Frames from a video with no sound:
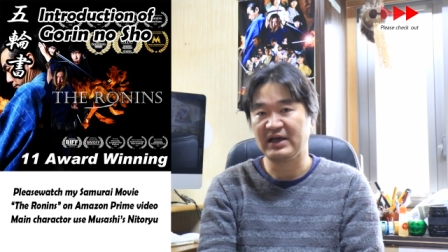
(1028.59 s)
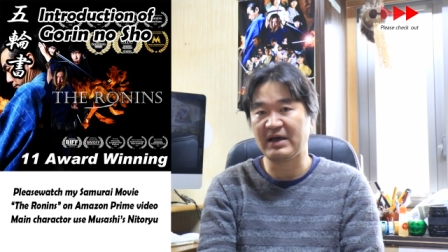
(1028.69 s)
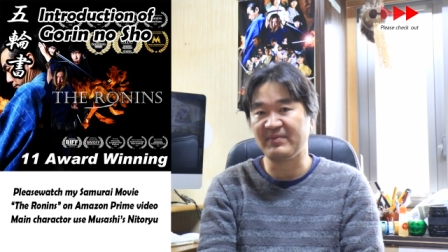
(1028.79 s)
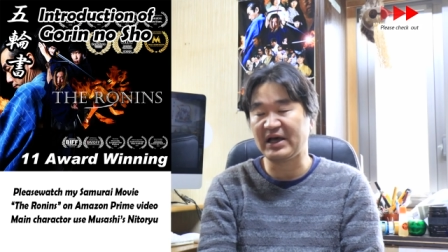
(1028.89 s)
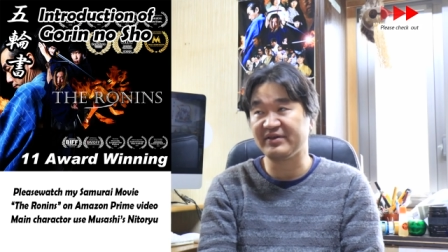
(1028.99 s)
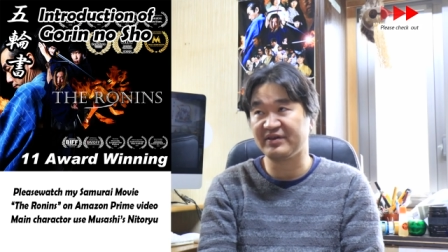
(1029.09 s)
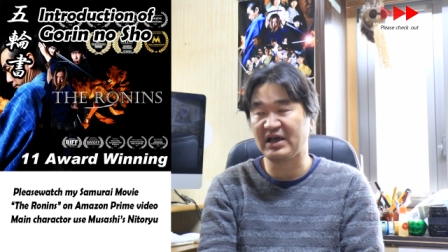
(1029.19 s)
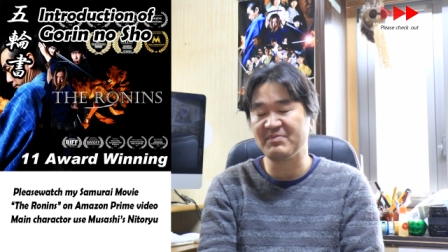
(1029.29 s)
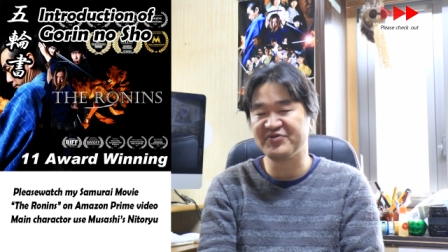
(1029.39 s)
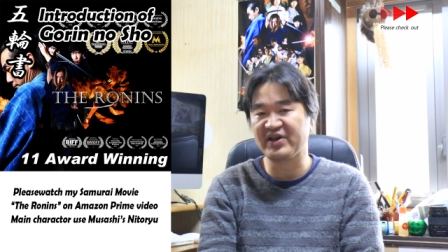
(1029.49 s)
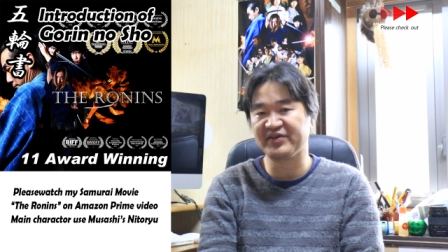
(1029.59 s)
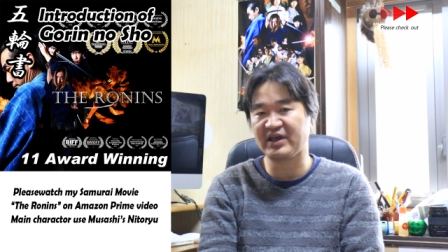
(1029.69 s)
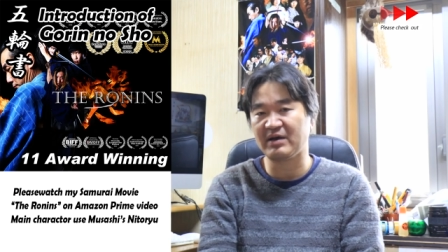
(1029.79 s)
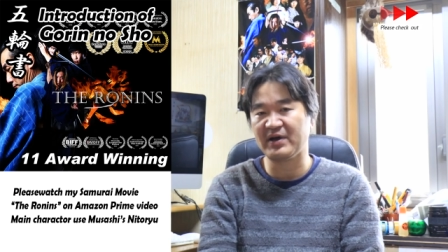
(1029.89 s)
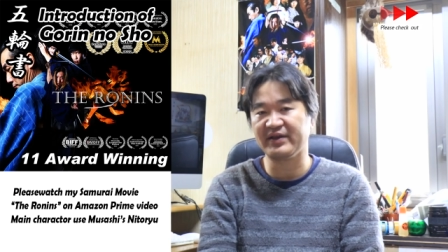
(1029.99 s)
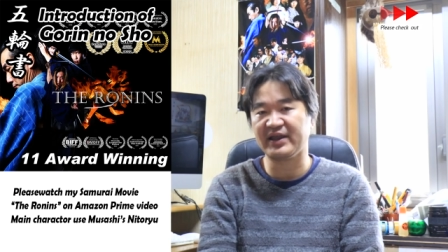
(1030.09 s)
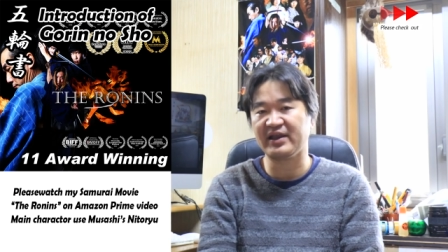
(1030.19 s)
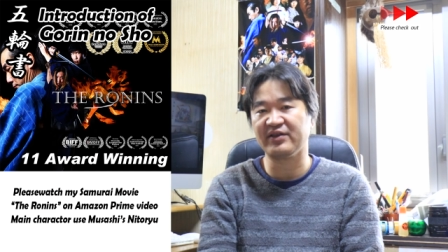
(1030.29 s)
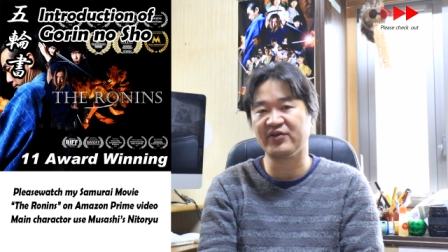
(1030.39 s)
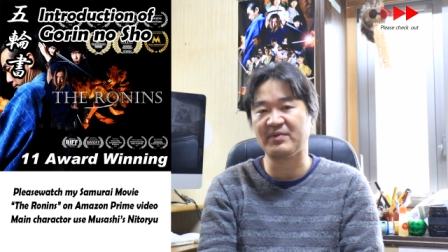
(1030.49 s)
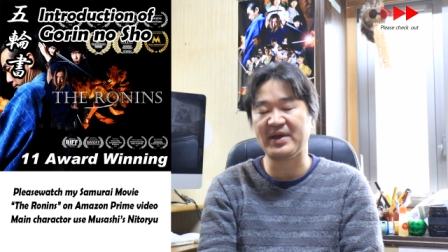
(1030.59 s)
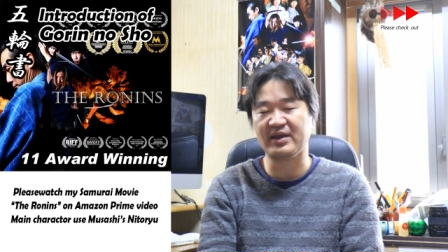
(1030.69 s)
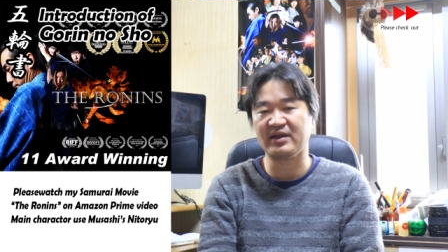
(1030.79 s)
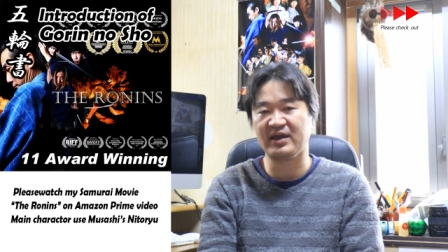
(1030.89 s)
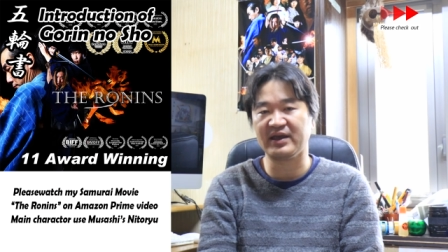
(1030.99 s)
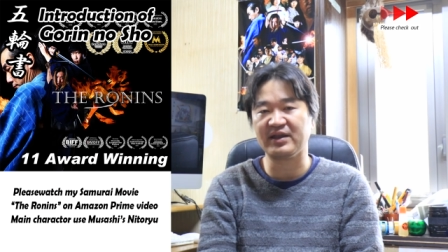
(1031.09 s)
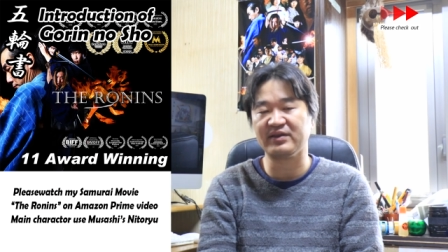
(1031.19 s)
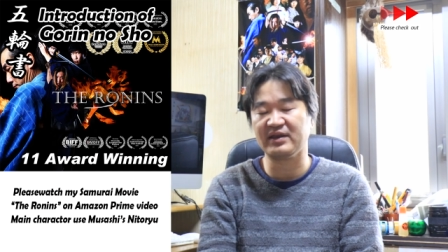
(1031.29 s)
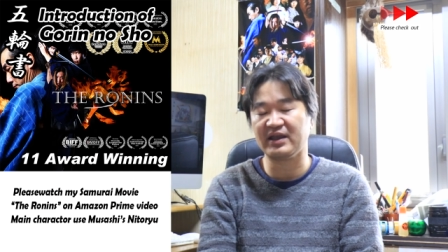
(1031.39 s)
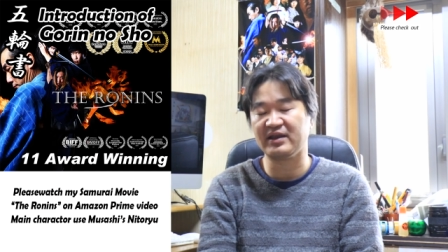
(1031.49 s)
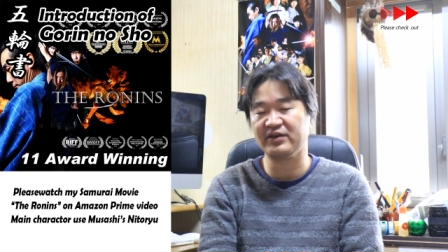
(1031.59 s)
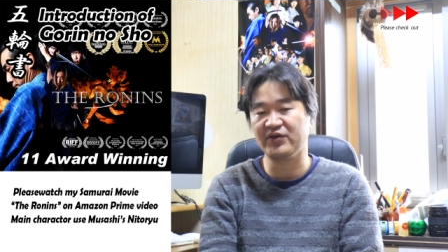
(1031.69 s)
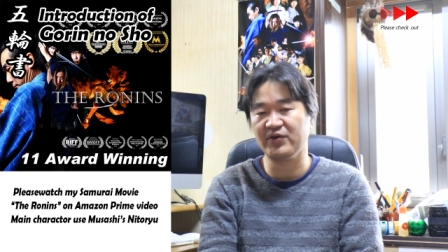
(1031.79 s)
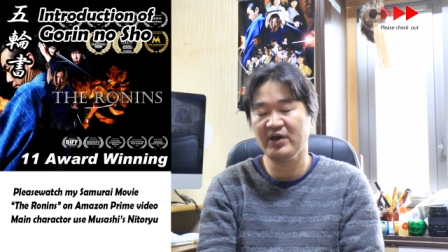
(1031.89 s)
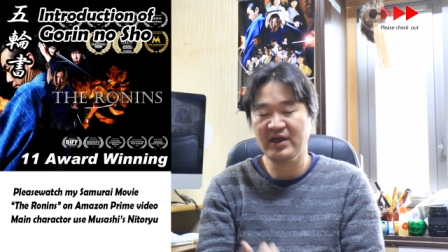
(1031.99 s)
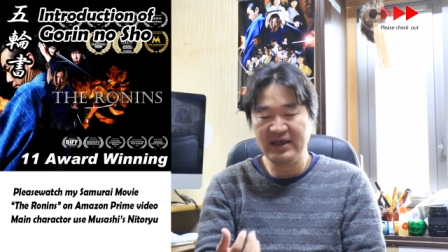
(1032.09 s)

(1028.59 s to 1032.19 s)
I'm I'm just about getting to the uh, get getting to